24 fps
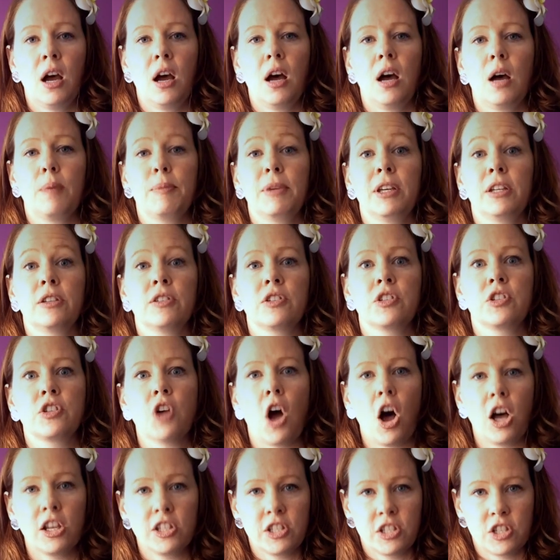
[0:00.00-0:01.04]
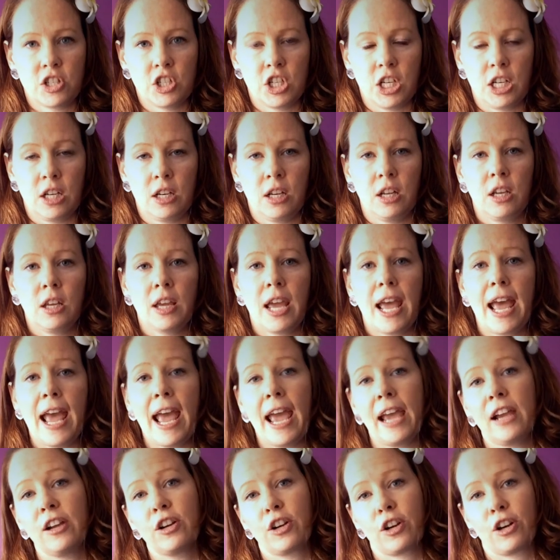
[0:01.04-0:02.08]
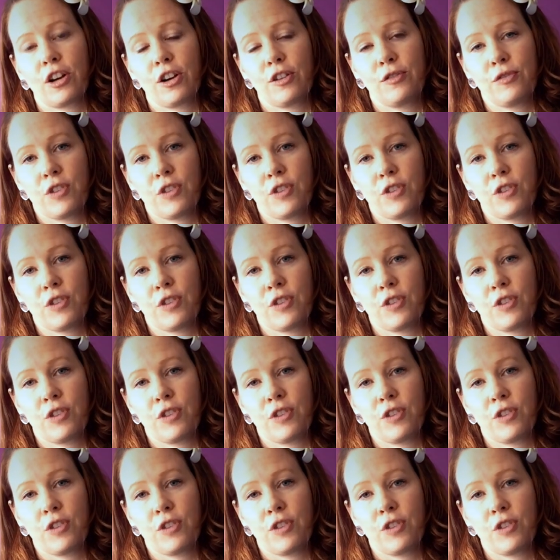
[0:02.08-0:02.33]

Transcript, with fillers: exhaustion, anger,